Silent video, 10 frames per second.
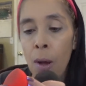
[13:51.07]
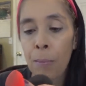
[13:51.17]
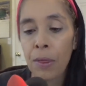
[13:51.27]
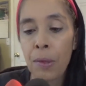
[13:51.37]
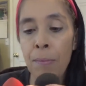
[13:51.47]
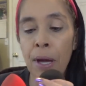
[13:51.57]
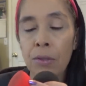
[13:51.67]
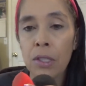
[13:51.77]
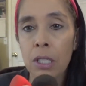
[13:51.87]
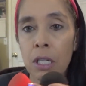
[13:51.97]
But the
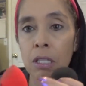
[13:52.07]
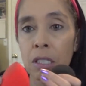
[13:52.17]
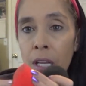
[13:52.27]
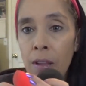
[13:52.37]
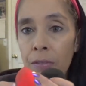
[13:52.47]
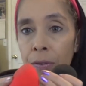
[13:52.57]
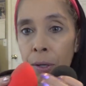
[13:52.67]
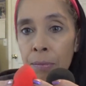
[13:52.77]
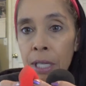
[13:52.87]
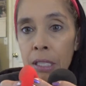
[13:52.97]
bounciness and the
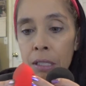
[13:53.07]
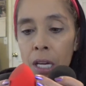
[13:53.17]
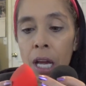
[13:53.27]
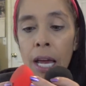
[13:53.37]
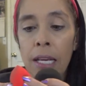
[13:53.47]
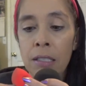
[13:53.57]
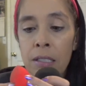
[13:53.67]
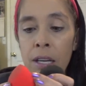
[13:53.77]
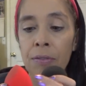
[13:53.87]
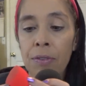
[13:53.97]
firmness is
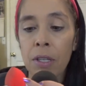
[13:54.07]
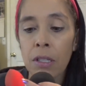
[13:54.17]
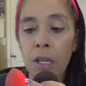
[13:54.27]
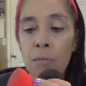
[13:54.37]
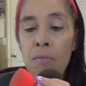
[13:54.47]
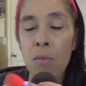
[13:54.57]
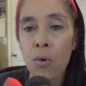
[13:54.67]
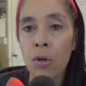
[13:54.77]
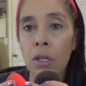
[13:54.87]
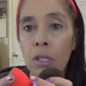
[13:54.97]
definitely
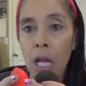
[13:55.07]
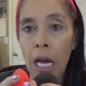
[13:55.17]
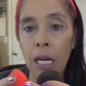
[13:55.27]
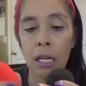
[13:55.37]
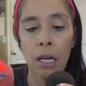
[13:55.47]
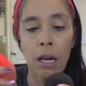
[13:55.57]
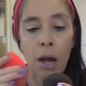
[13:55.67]
more like